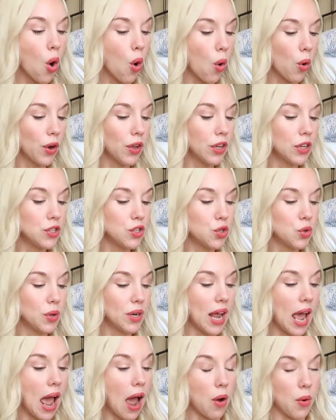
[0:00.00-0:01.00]
or you can do
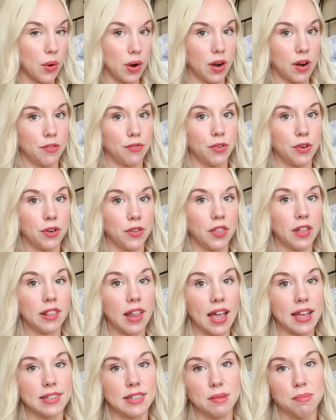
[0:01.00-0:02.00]
an hour for the
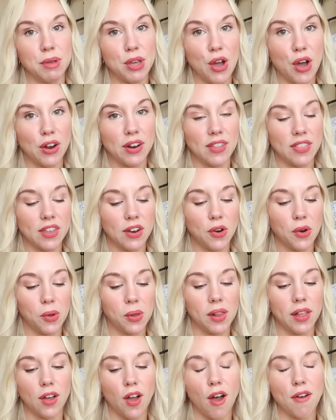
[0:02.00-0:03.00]
light to be on and then it'll
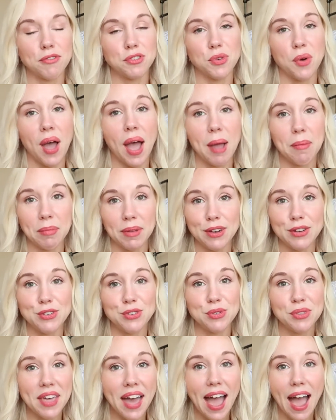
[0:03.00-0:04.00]
click off. So I'm gonna
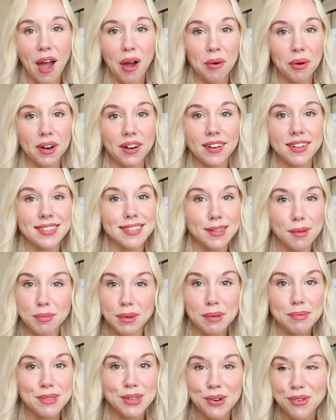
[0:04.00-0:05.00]
do the hour because
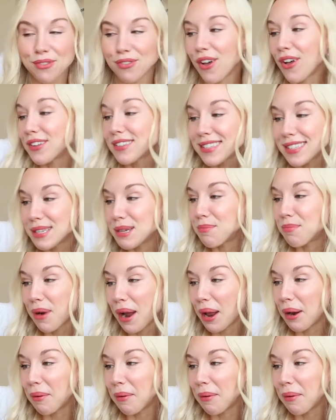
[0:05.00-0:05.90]
sometimes I don't fall asleep right